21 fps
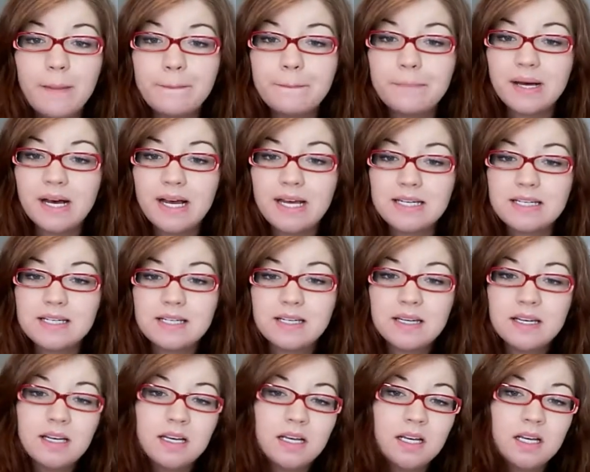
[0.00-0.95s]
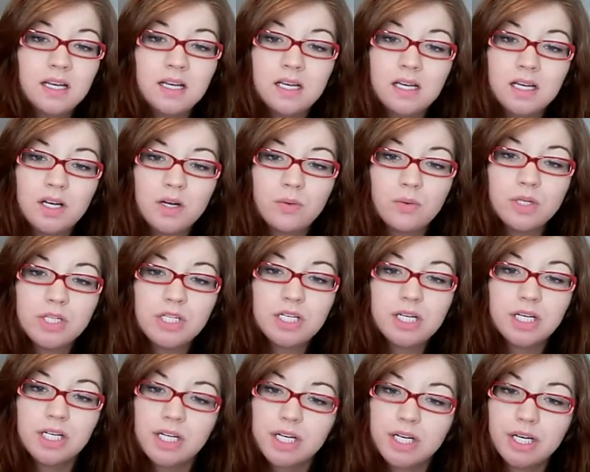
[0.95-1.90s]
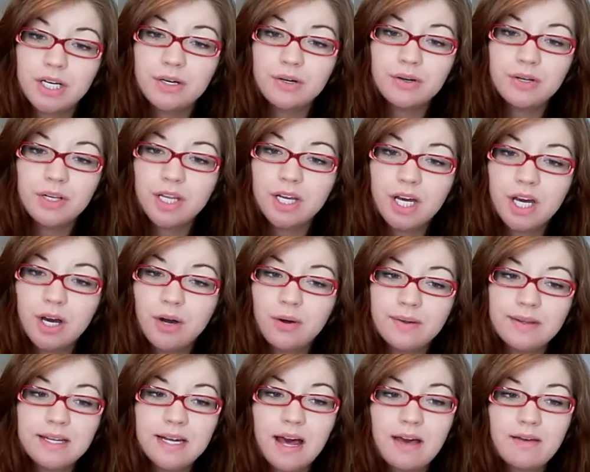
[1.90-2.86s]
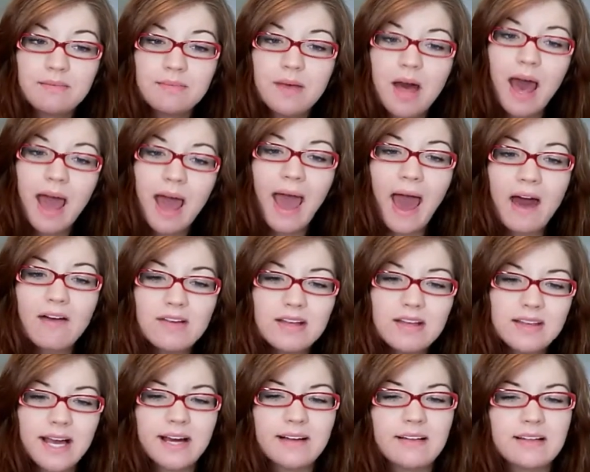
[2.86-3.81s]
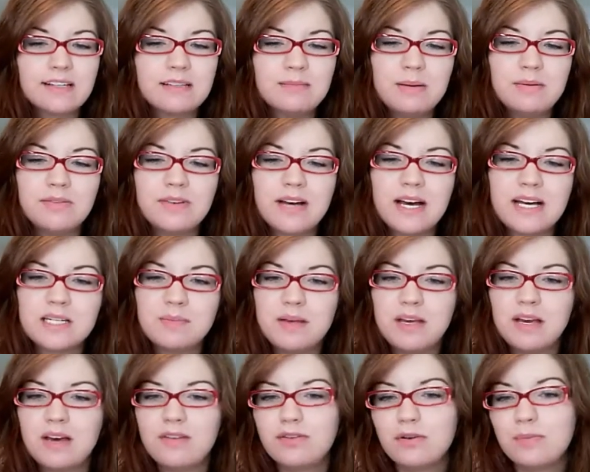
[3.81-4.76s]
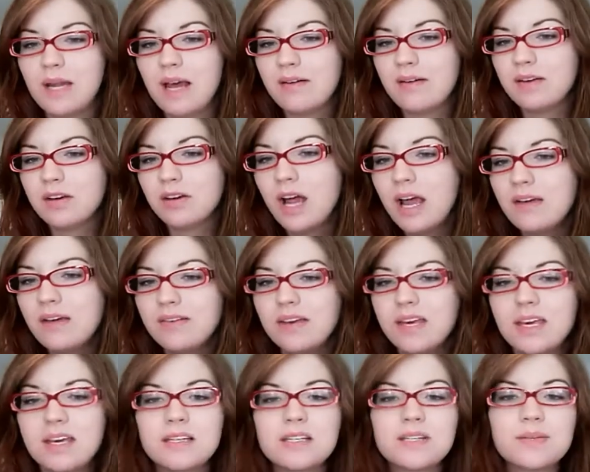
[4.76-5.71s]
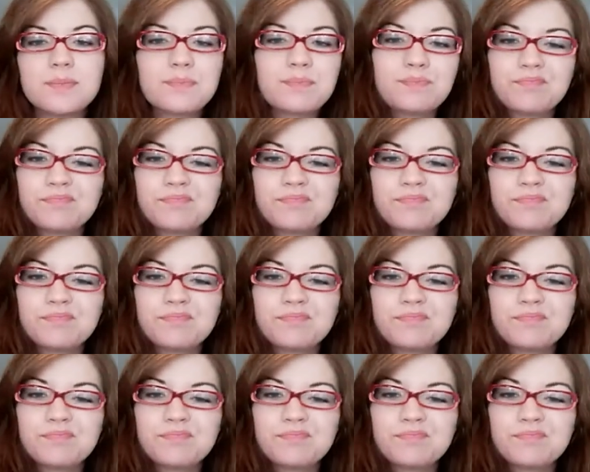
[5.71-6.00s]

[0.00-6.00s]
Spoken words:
But what you gonna do, you know? And then I haven't, like, a lot of people have asked me, have you been having cravings?